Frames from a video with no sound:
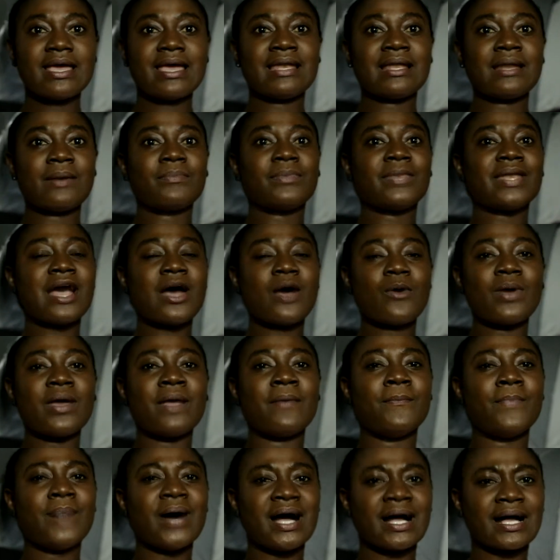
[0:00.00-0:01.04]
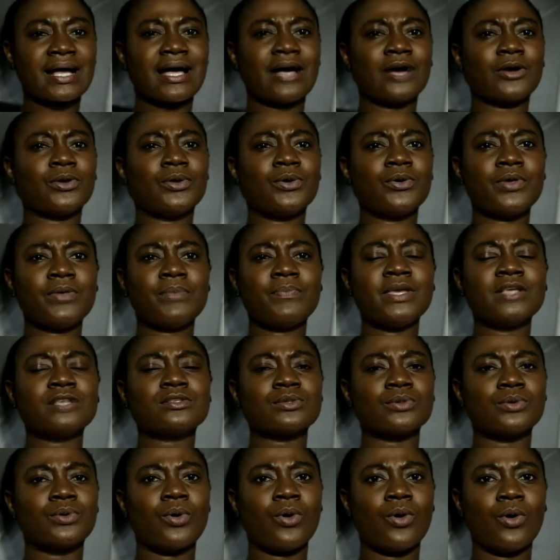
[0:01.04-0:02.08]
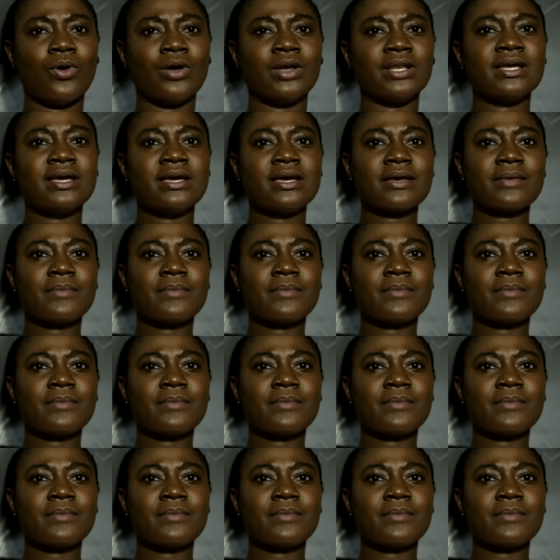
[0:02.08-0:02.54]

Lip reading: And I'm now a banker, glory be to God.